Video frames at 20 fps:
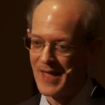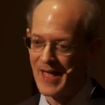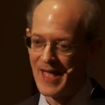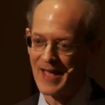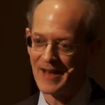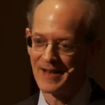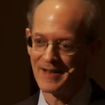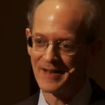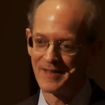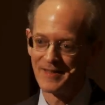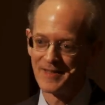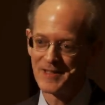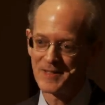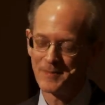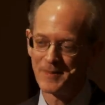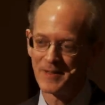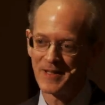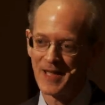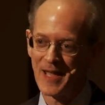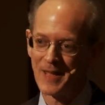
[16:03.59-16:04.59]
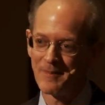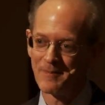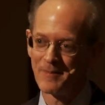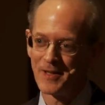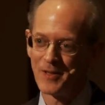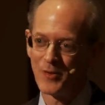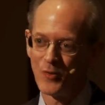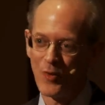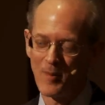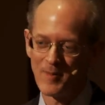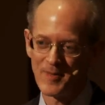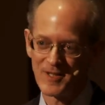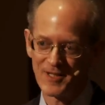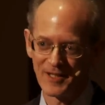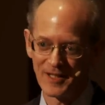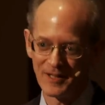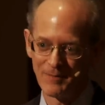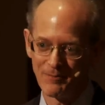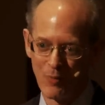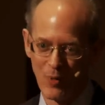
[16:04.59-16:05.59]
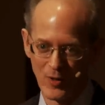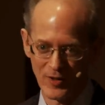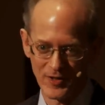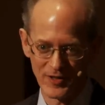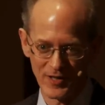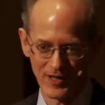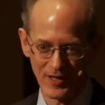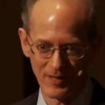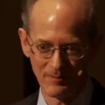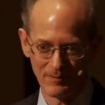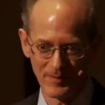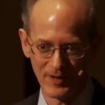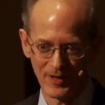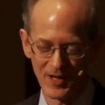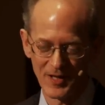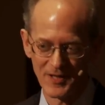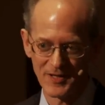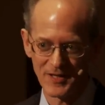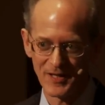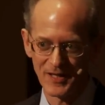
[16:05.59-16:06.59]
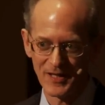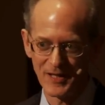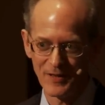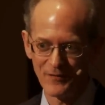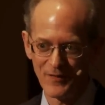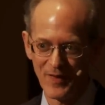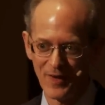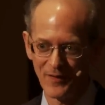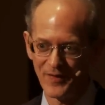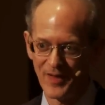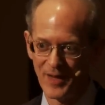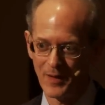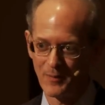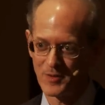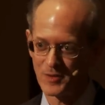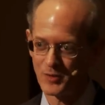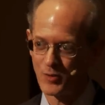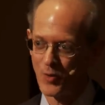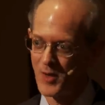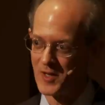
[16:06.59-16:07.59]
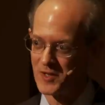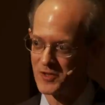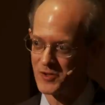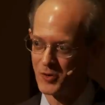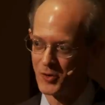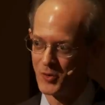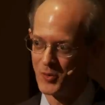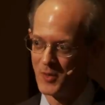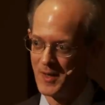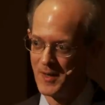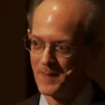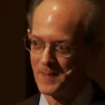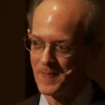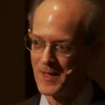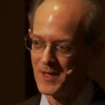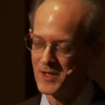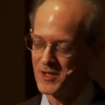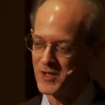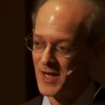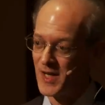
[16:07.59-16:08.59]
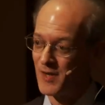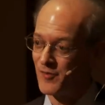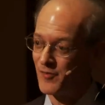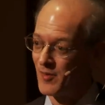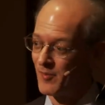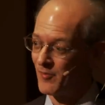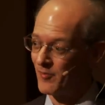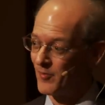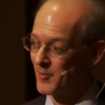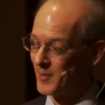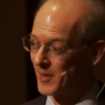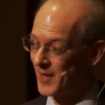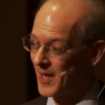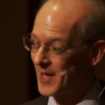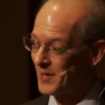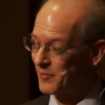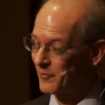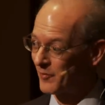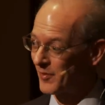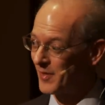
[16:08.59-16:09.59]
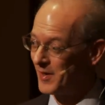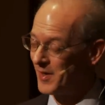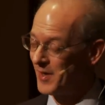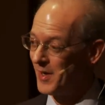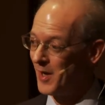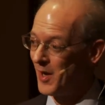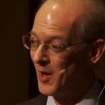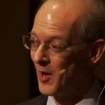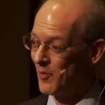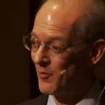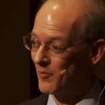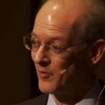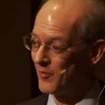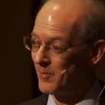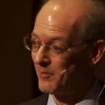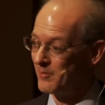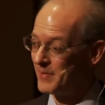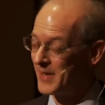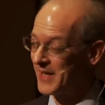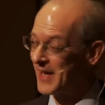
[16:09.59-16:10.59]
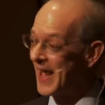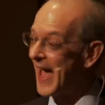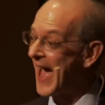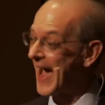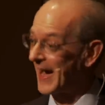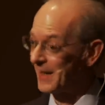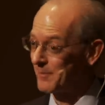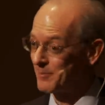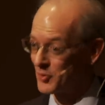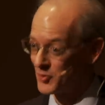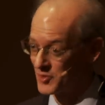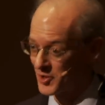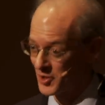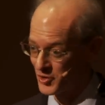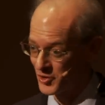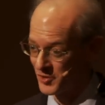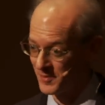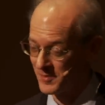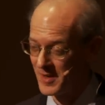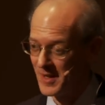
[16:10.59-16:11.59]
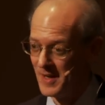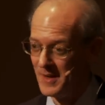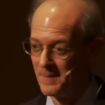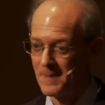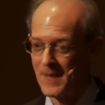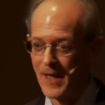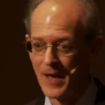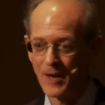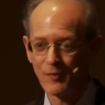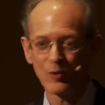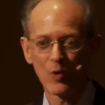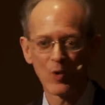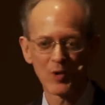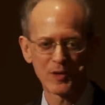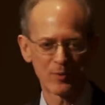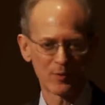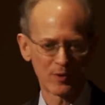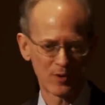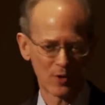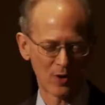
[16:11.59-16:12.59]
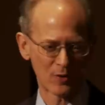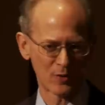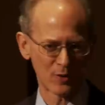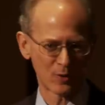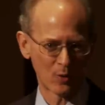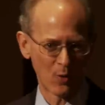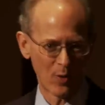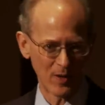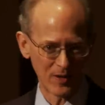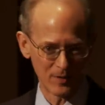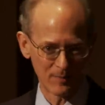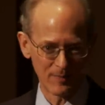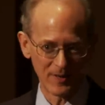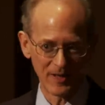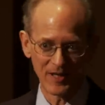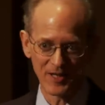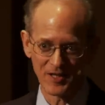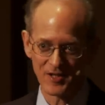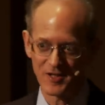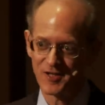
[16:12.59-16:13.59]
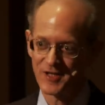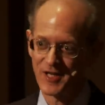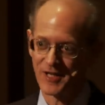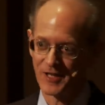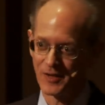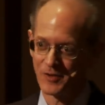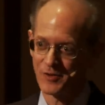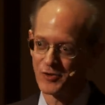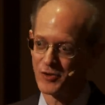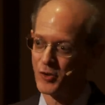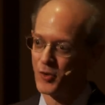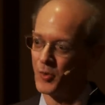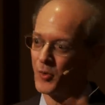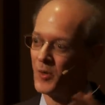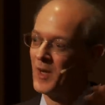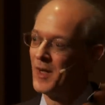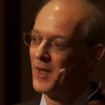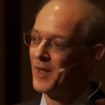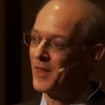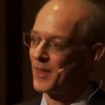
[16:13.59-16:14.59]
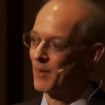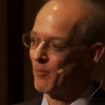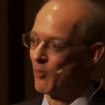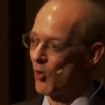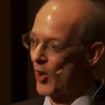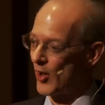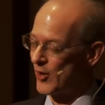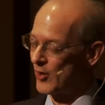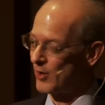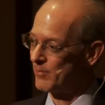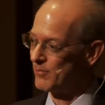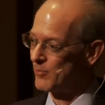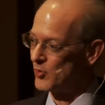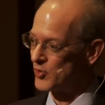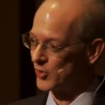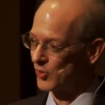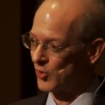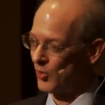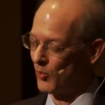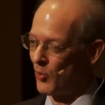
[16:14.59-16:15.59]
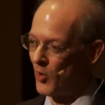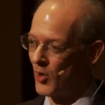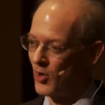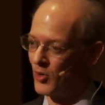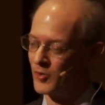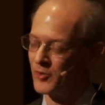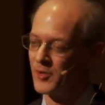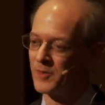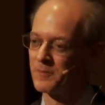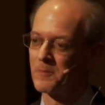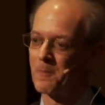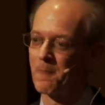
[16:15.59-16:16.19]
And this became enormously important to him because he felt that it was going to save him from a life of being a hack musician. And of course, it was also going to be his ticket to the broader musical world.